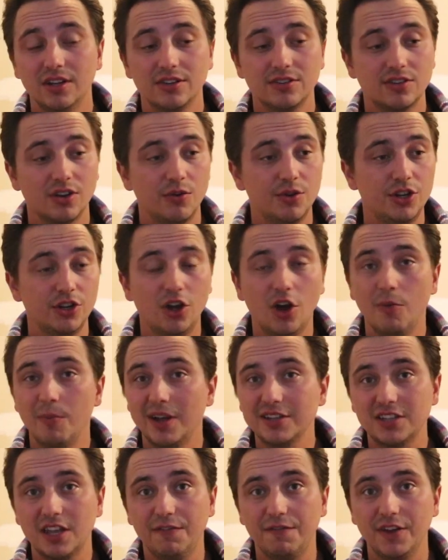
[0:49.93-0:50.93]
So when you go
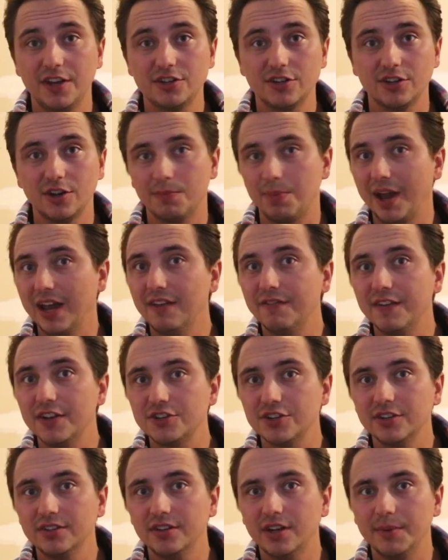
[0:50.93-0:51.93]
muskie fishing or pike
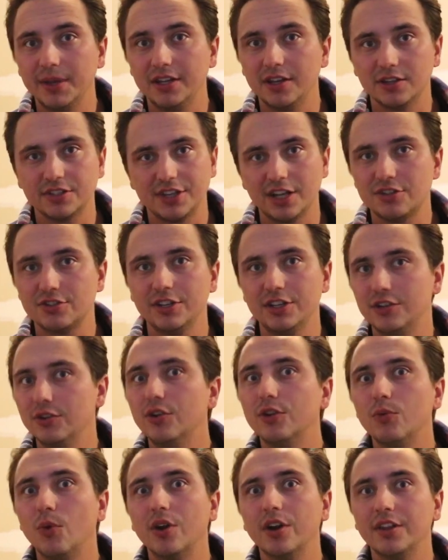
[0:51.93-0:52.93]
fishing, I mean, you're essentially
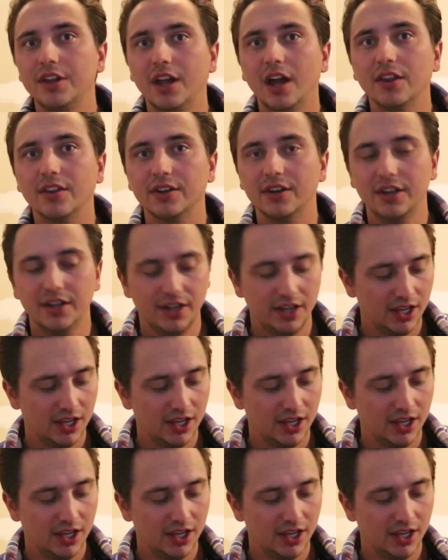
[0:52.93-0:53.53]
doing one or the other.